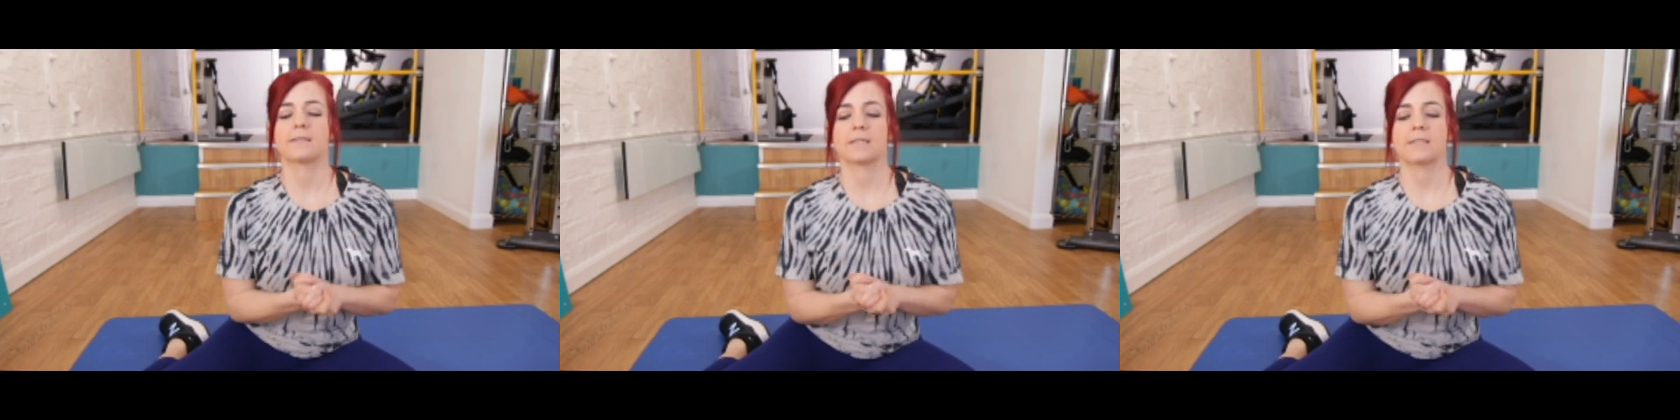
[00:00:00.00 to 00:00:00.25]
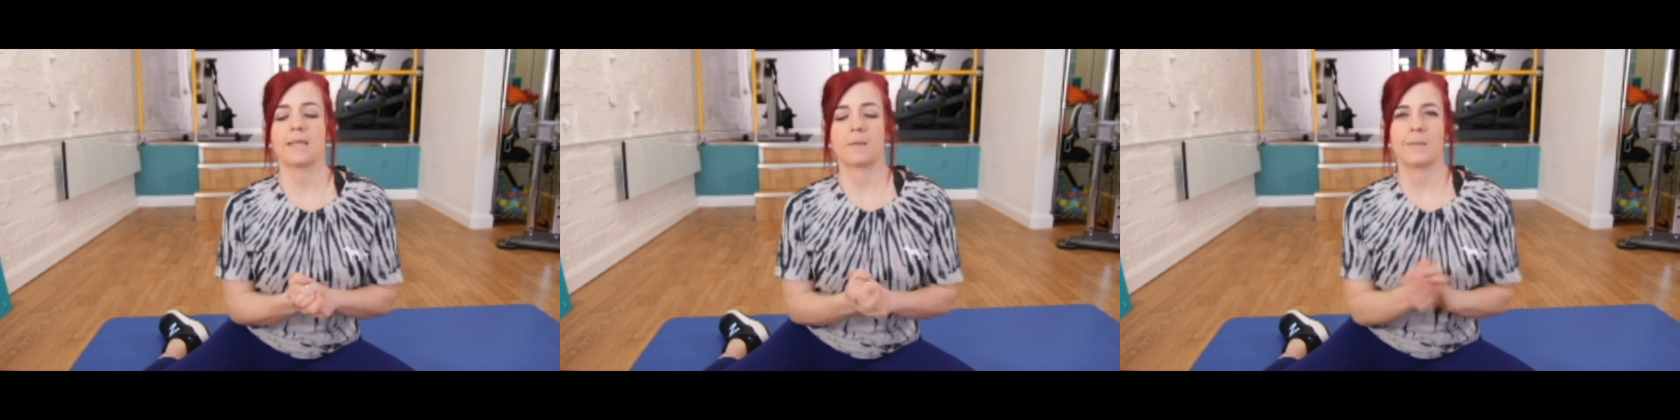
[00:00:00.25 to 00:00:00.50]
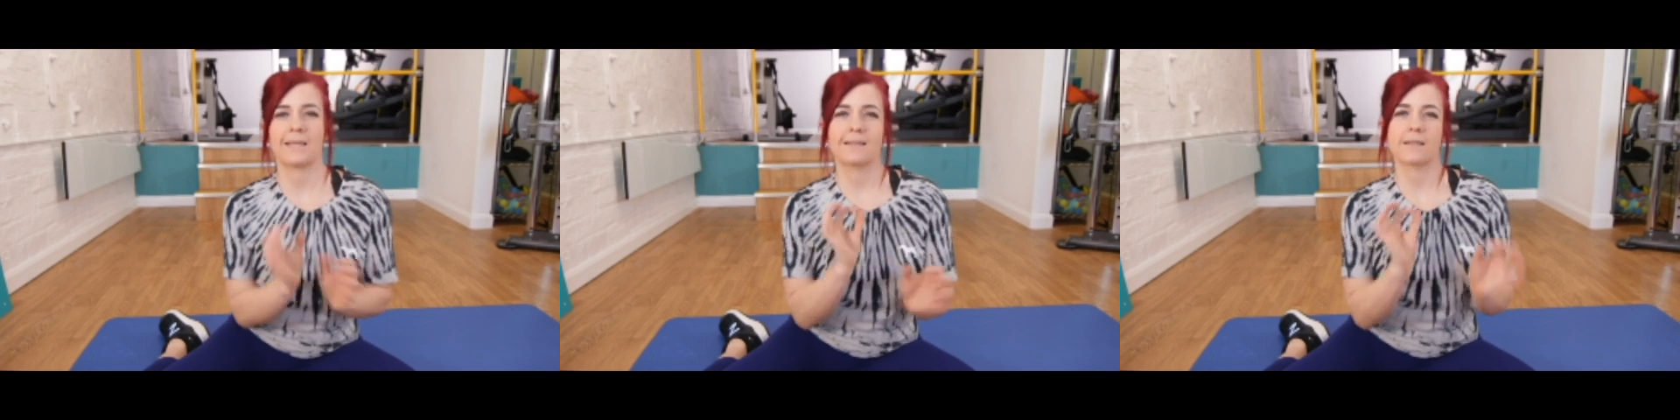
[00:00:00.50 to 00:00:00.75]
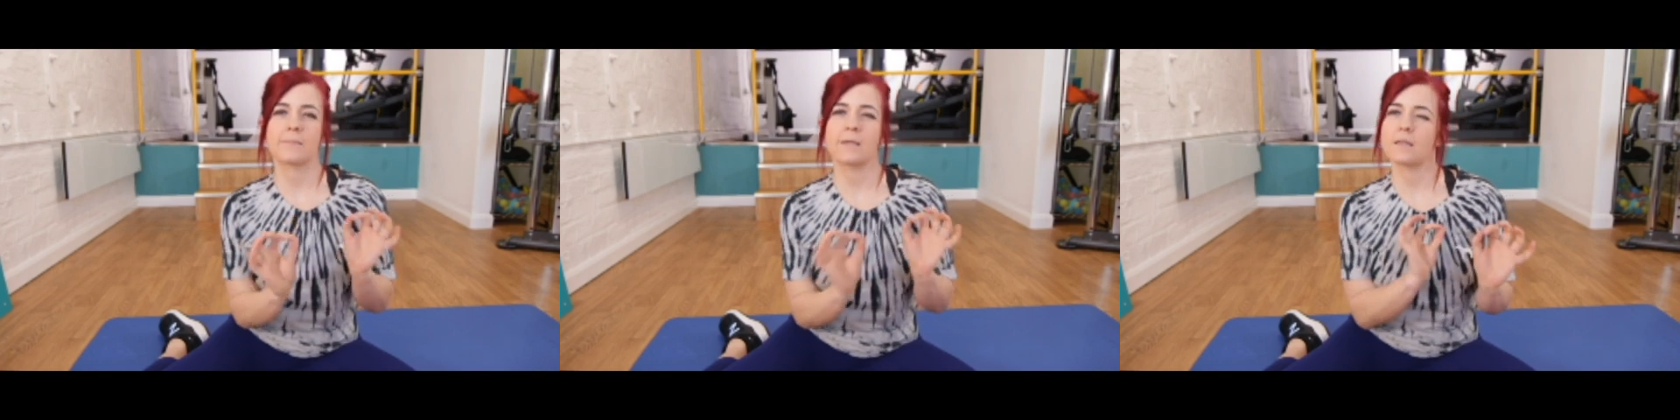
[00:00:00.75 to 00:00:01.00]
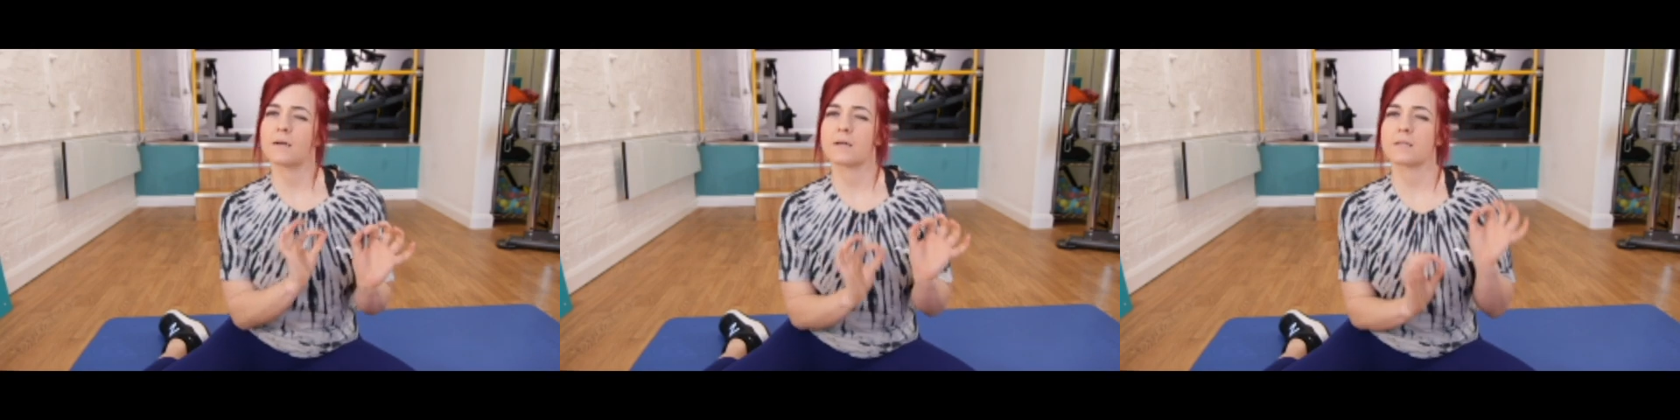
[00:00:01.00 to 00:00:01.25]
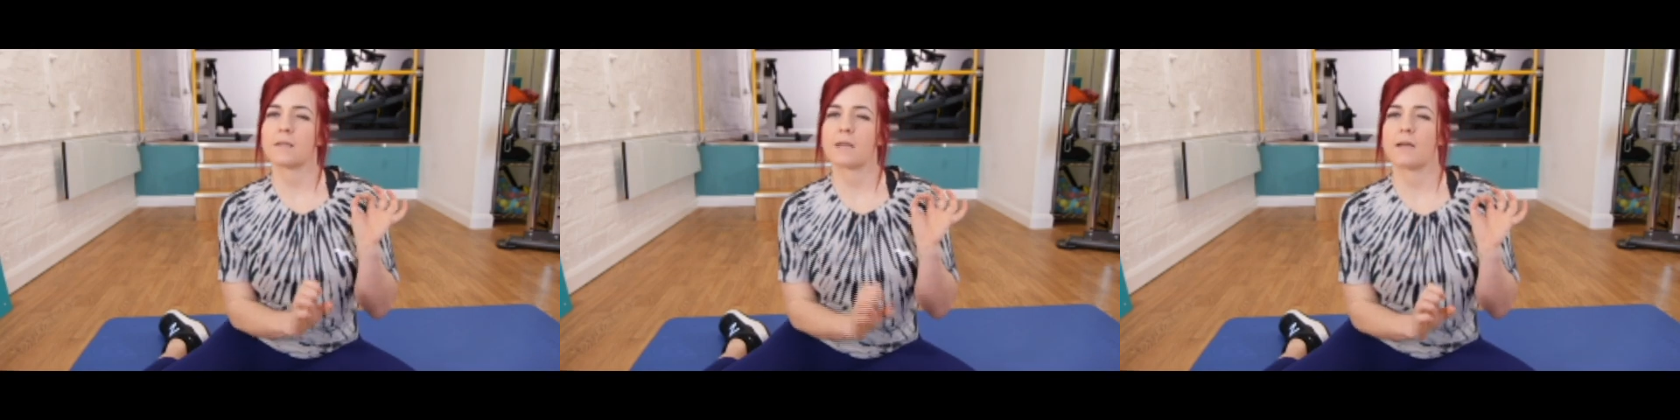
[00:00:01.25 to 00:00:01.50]
can take me a little bit
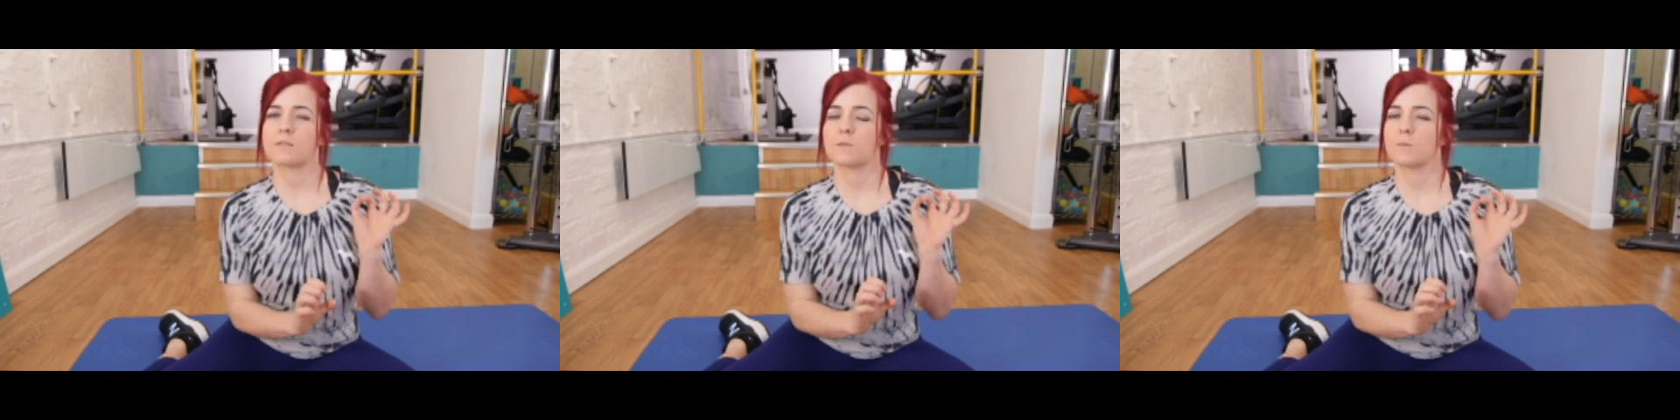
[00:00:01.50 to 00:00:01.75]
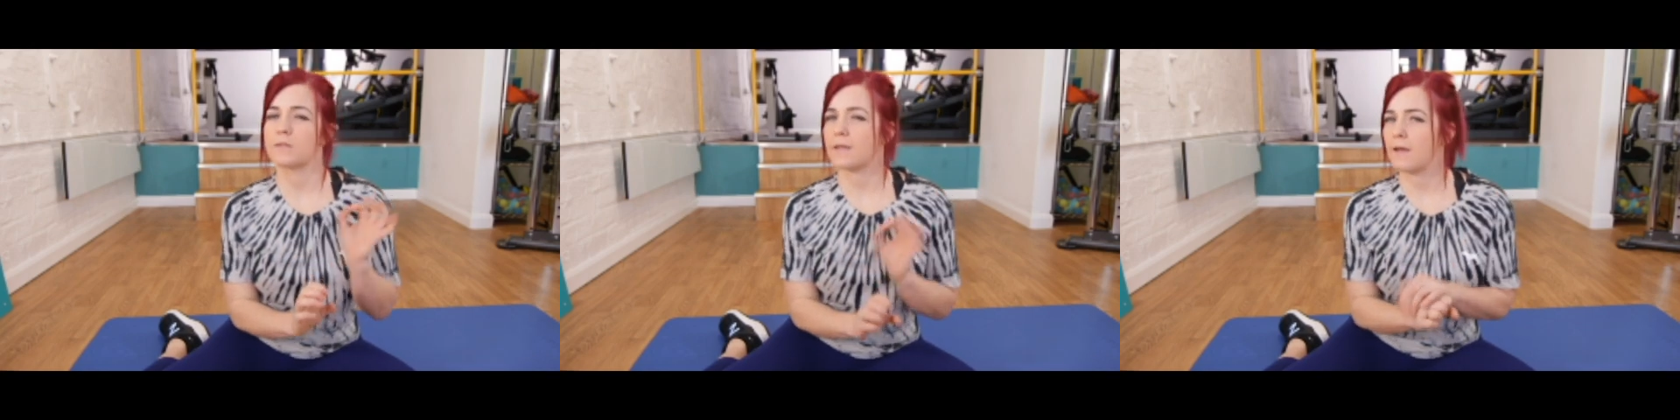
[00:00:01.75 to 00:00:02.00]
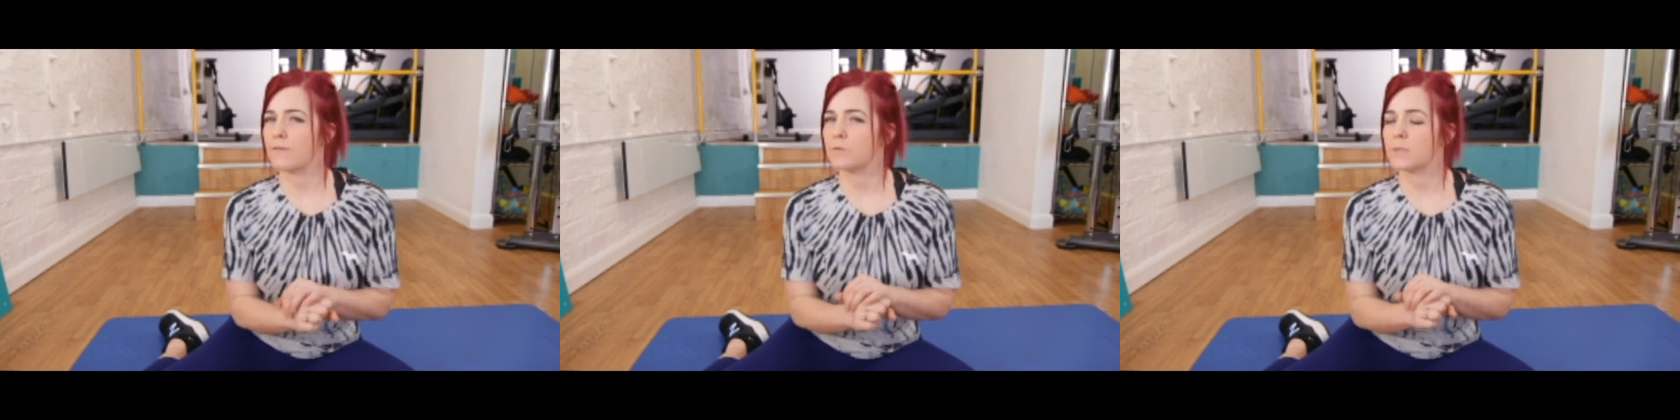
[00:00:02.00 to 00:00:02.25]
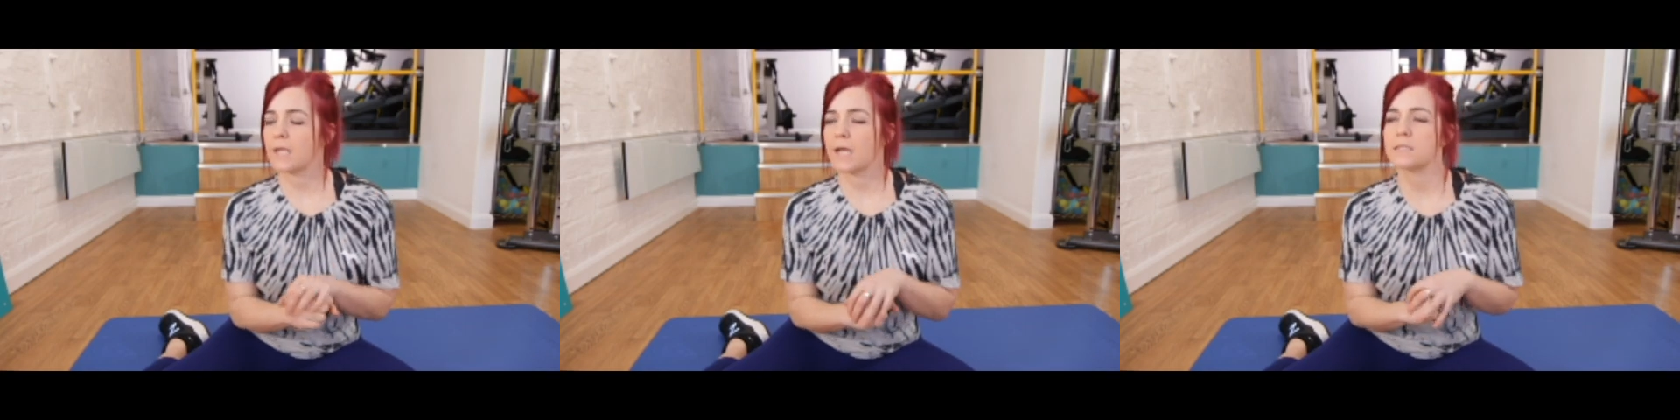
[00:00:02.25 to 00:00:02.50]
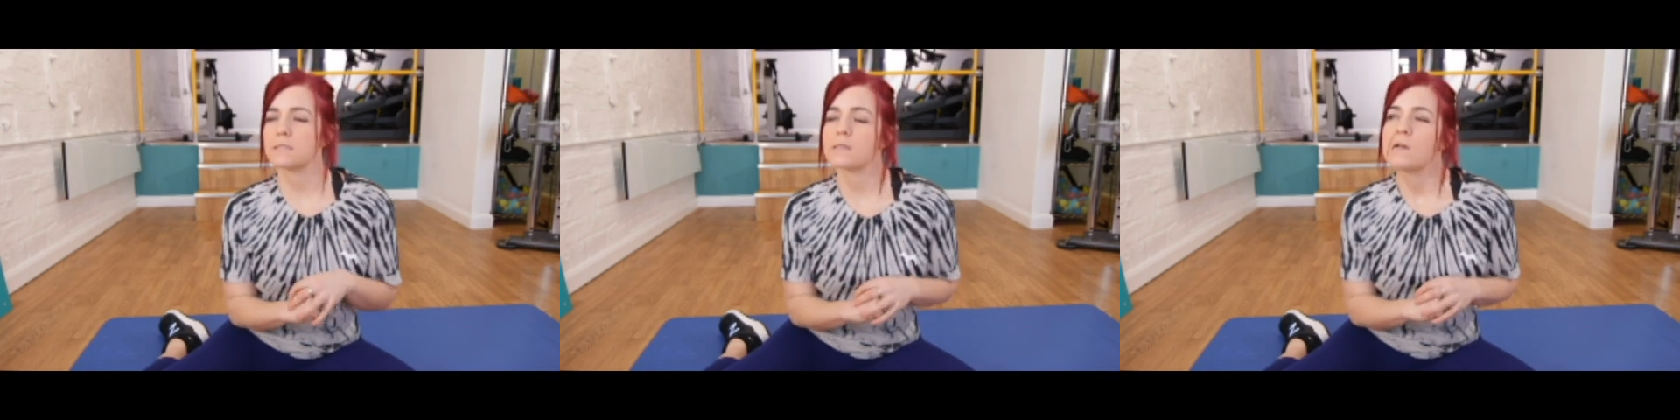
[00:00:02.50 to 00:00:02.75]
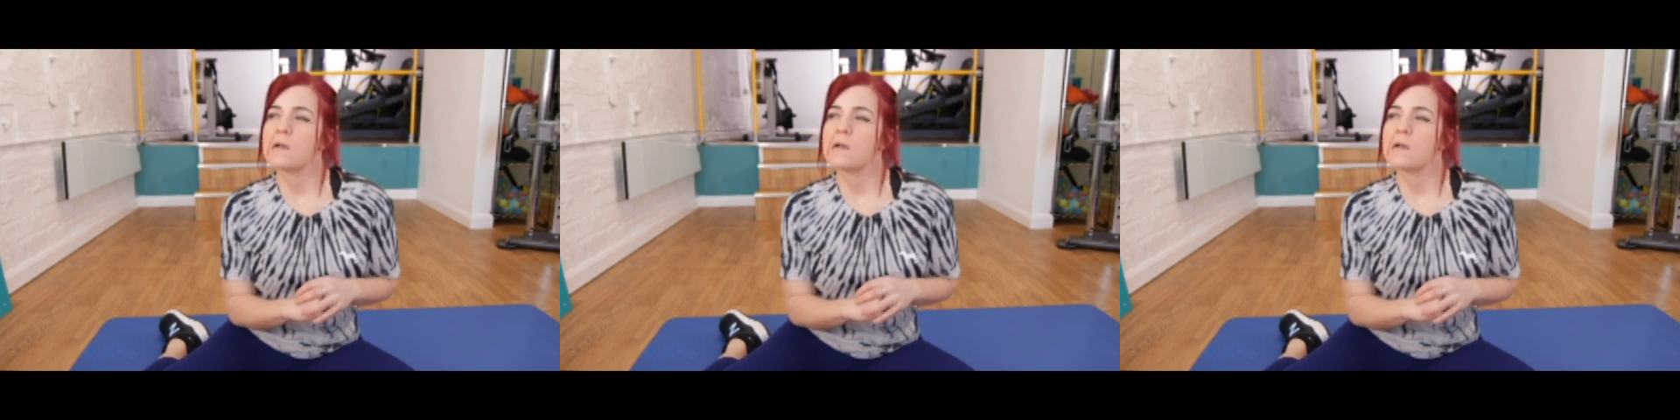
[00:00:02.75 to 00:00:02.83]
longer to catch up with than everybody else.